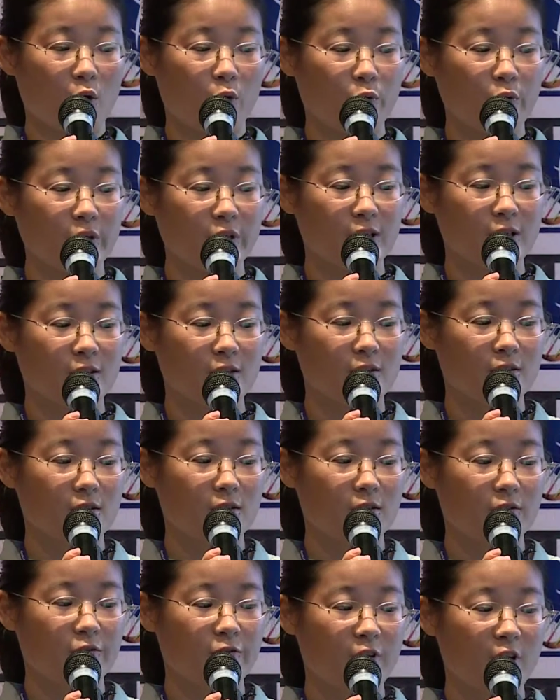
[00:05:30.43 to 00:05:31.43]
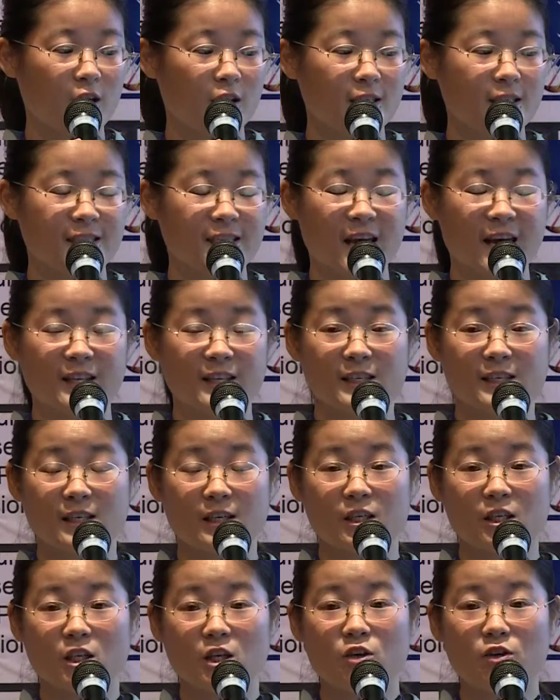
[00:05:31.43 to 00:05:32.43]
We found that
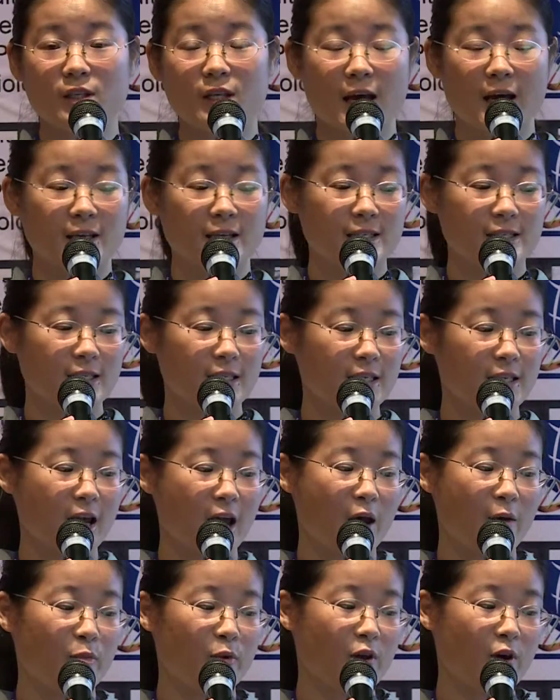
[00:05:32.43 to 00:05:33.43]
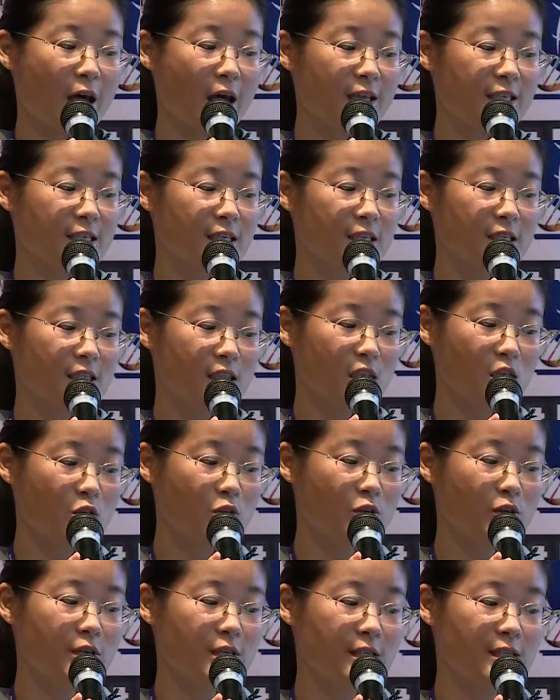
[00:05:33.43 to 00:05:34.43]
the yield and seed amino acids
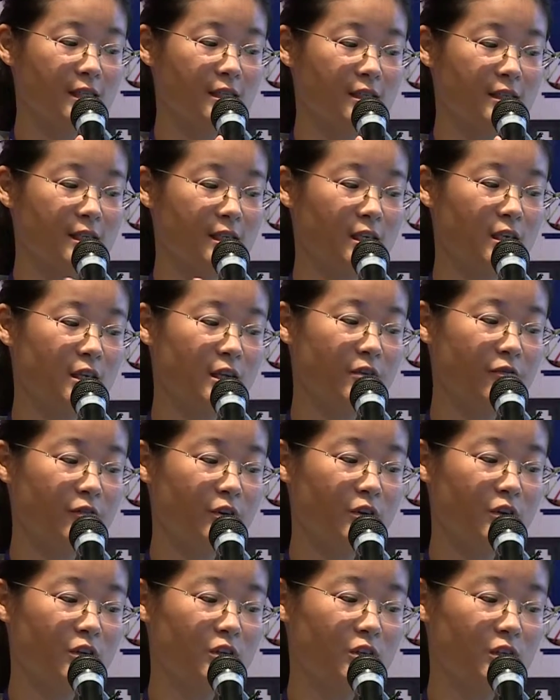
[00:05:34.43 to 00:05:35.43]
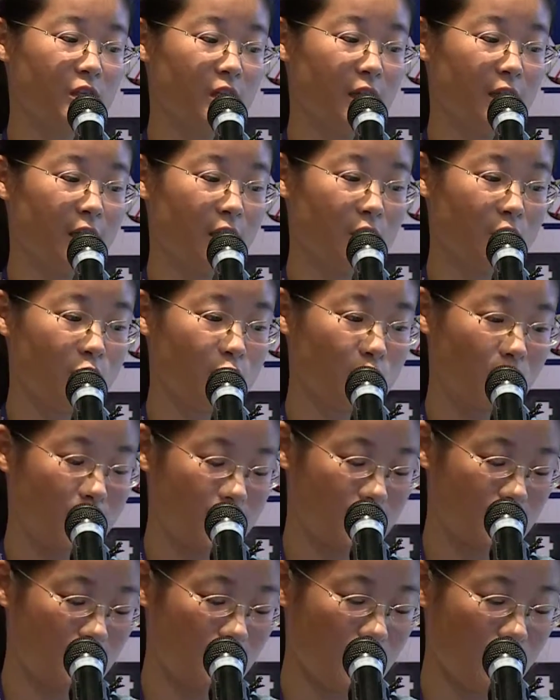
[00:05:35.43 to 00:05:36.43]
decreased significantly in
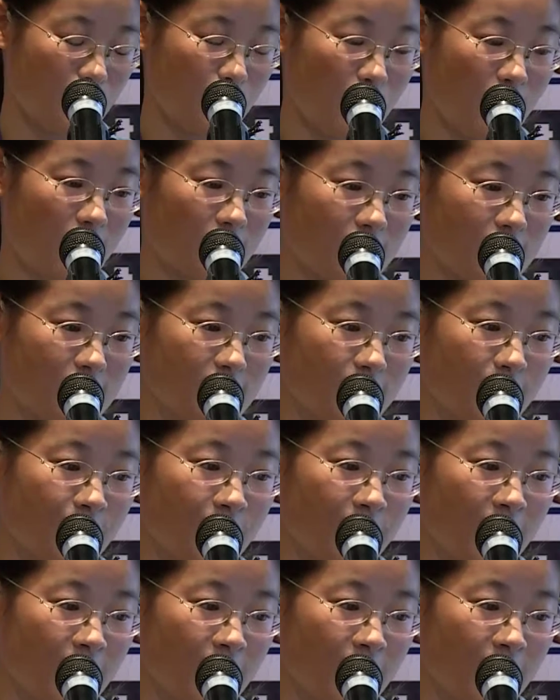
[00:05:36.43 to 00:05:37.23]
transgenic plants.